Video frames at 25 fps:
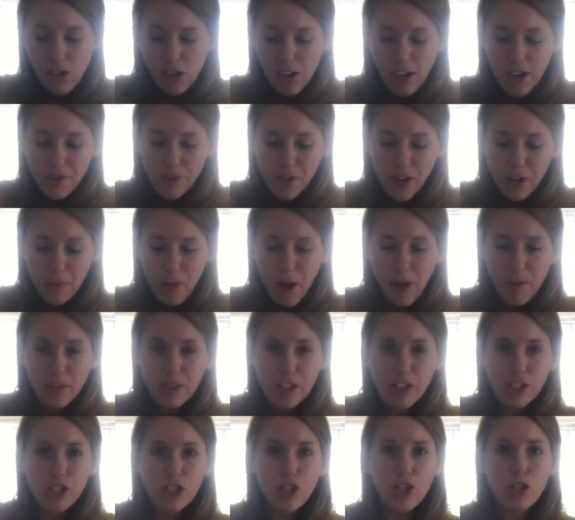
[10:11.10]
because our
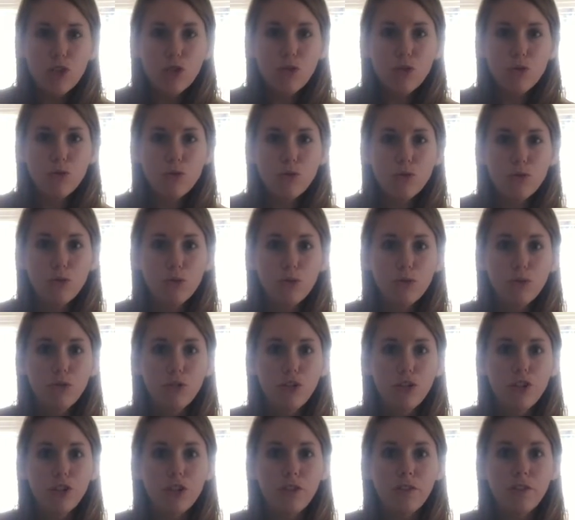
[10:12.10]
pumpkin's
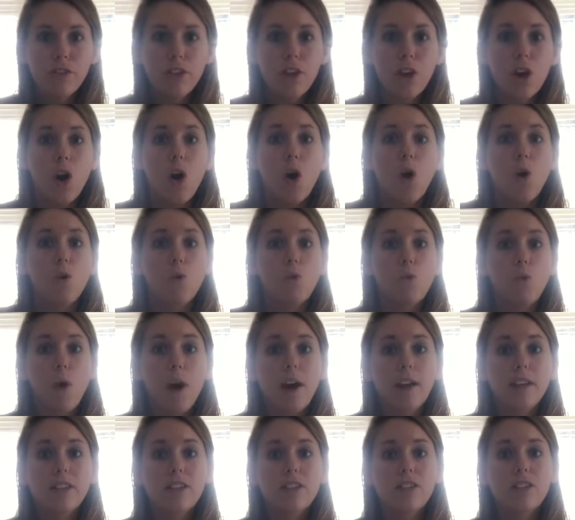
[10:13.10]
huge.
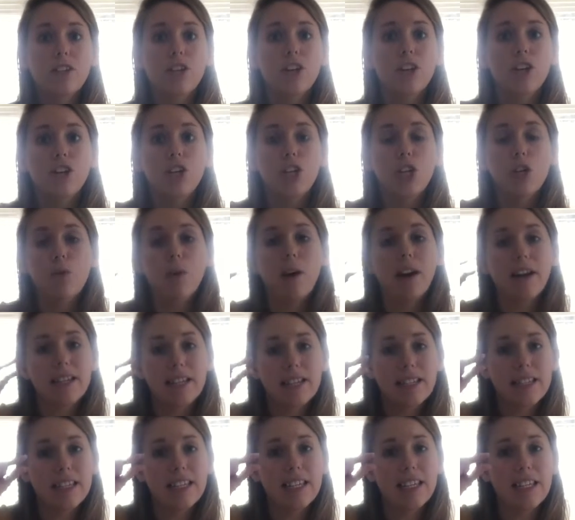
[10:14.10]
Once you were a
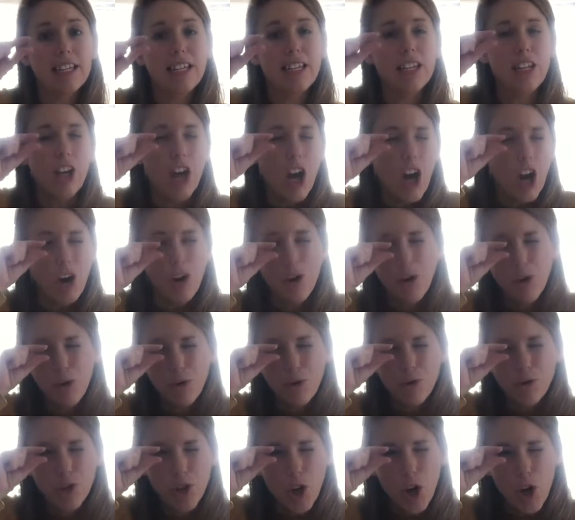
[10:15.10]
seed, oh
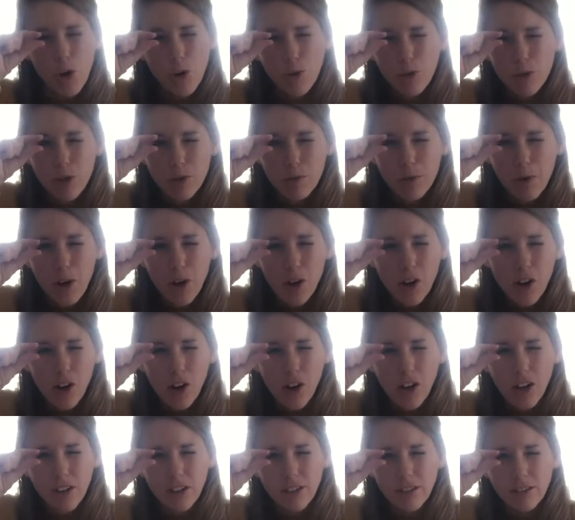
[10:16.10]
so small.
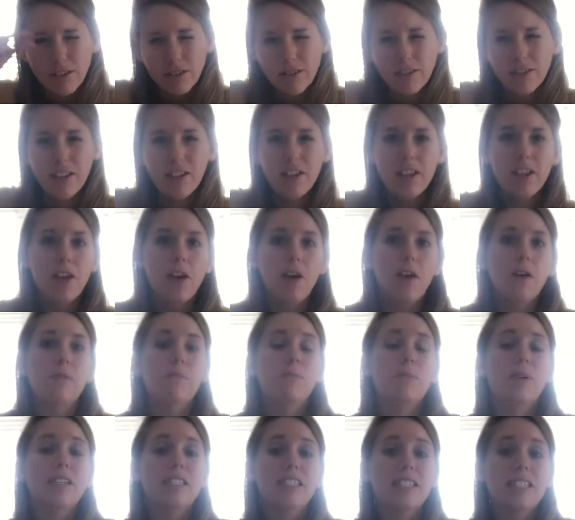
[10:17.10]

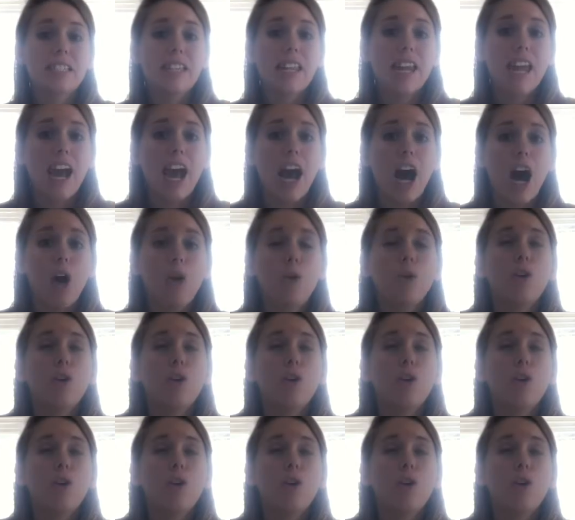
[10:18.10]
but now